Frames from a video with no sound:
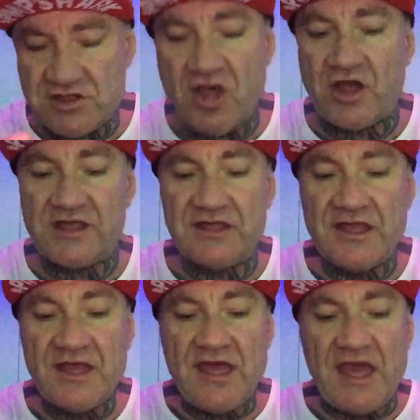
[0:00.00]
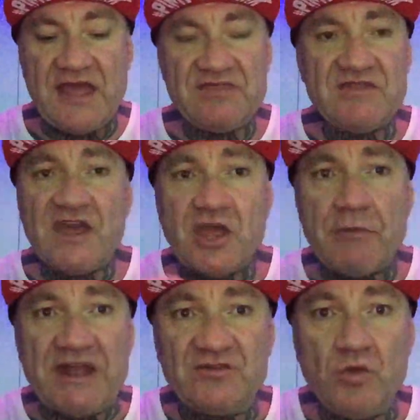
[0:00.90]
night, and then they go
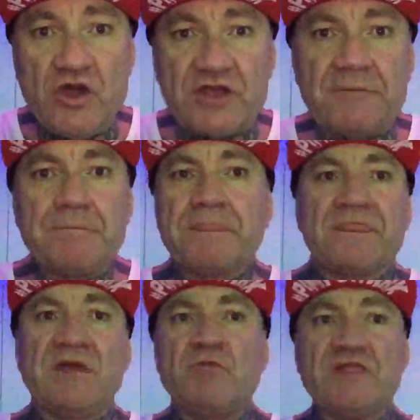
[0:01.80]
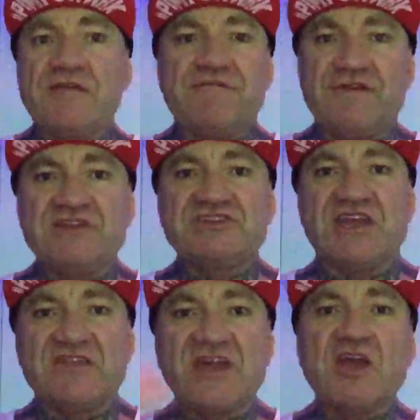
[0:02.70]
back to work. Then when they finish
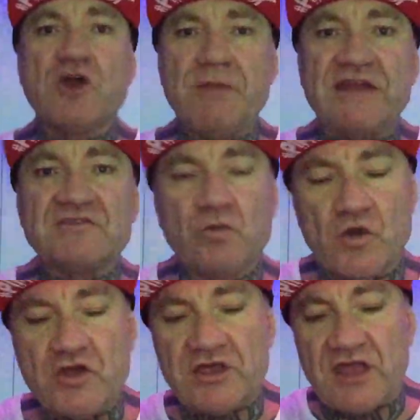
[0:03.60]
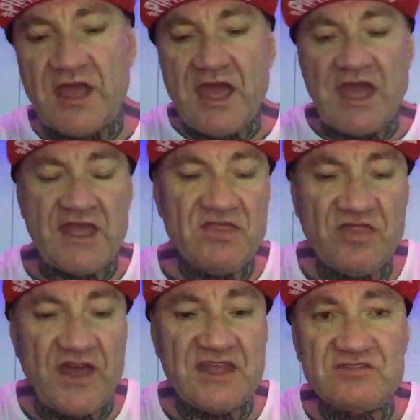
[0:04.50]
here, they go back to work and
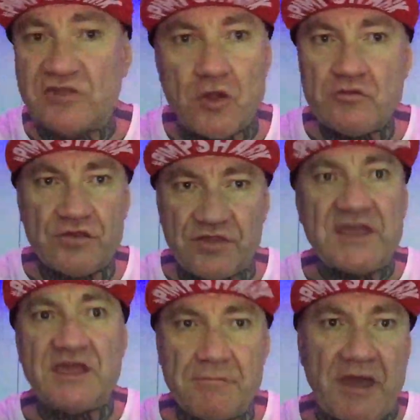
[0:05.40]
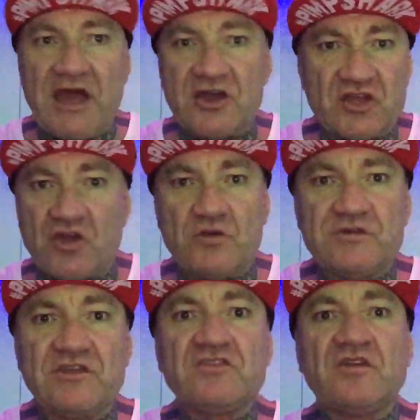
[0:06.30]
they don't think about
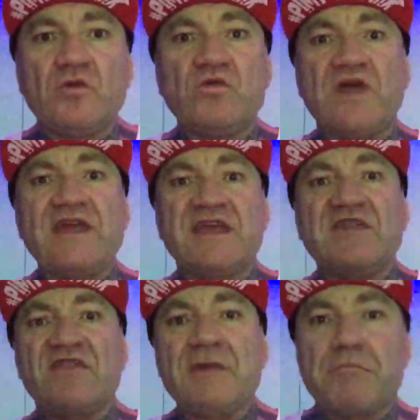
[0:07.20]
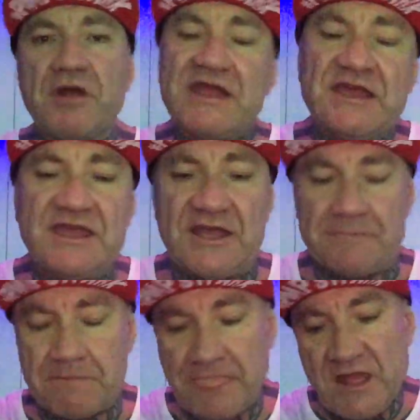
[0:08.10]
girls until they get their break
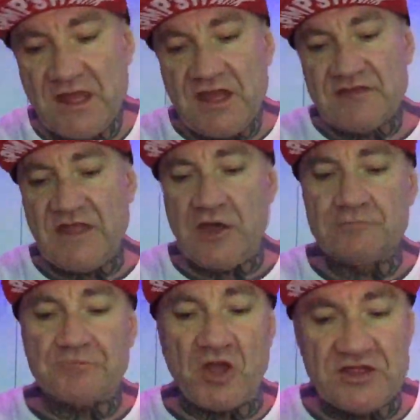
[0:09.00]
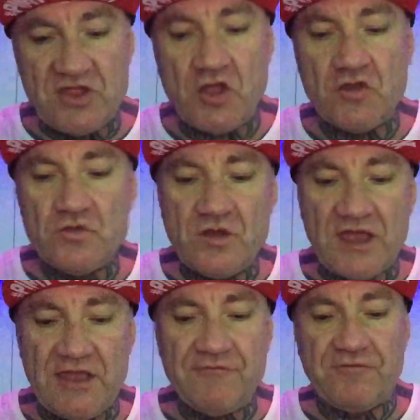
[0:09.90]
again. Now, I know
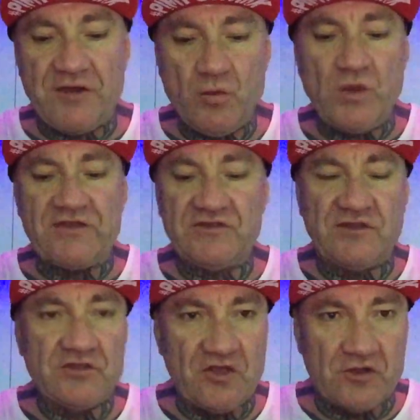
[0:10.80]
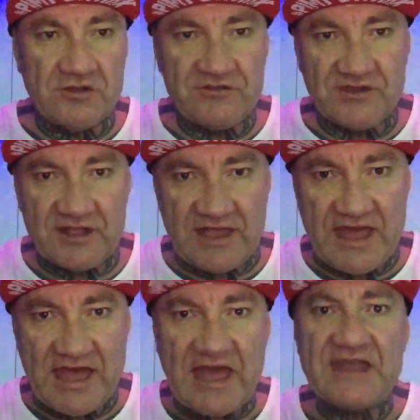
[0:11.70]
every Western girl is going to
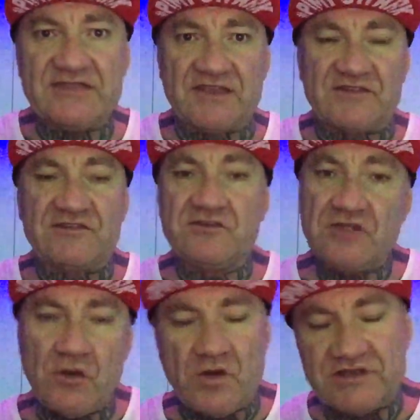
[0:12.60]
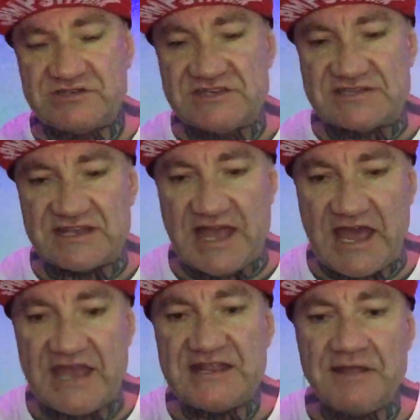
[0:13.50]
hate this. You know why she's going to
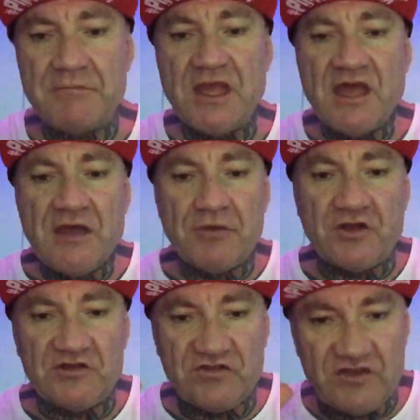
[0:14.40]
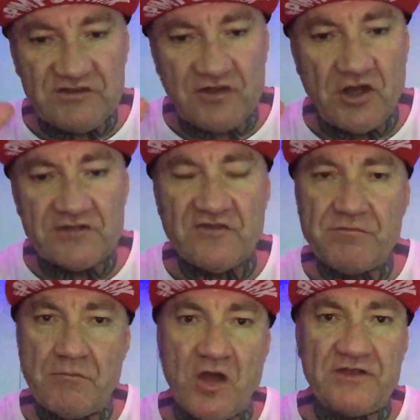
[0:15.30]
hate it? Because this kind of
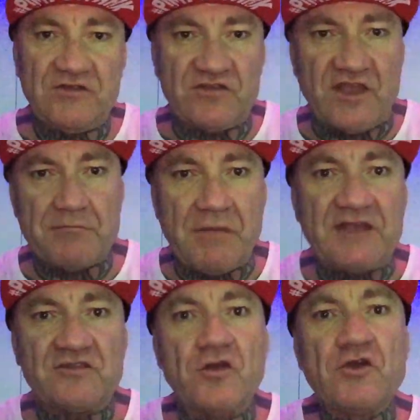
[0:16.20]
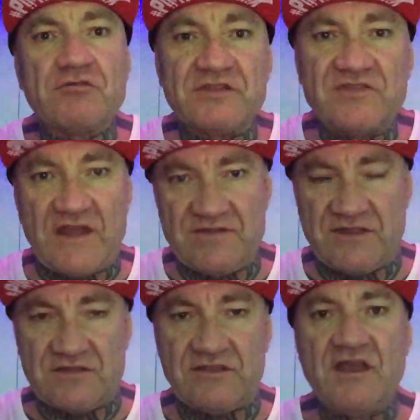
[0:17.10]
mindset makes her
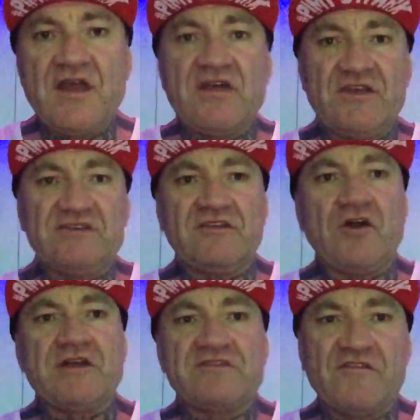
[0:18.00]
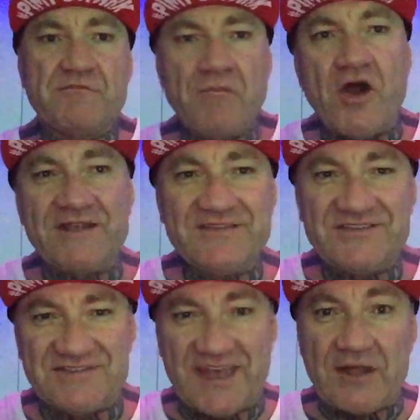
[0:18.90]
redundant. This kind of
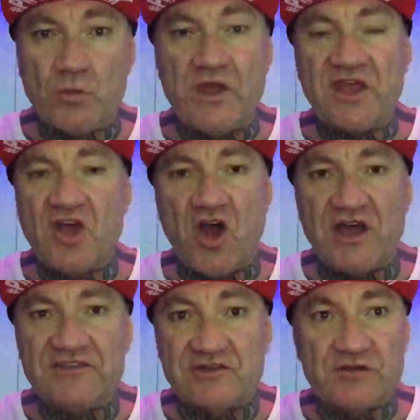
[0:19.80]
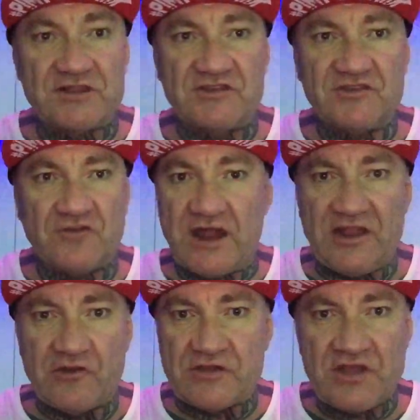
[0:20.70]
mindset where guys are in
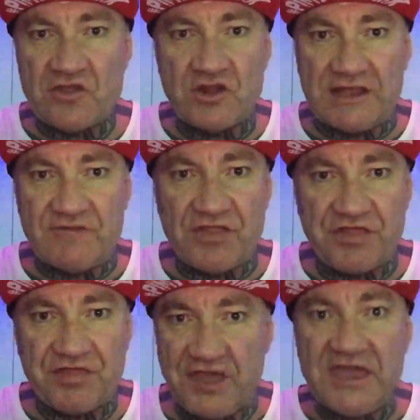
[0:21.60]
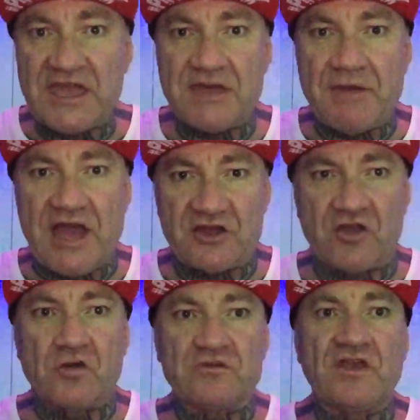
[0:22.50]
Australia and they're not even thinking about
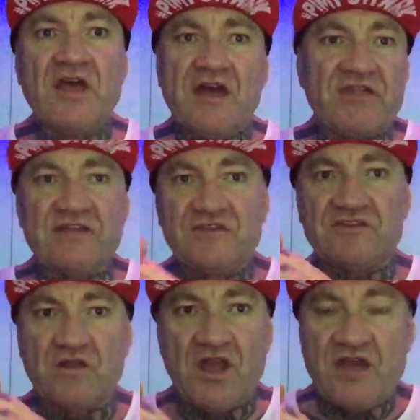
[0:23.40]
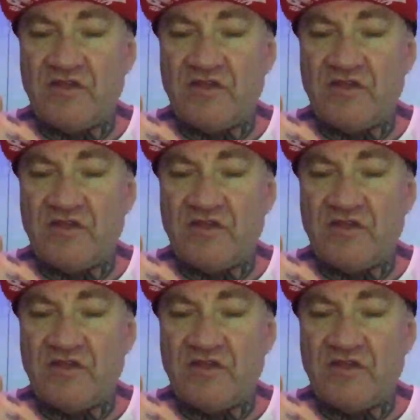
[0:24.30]
girls, they're just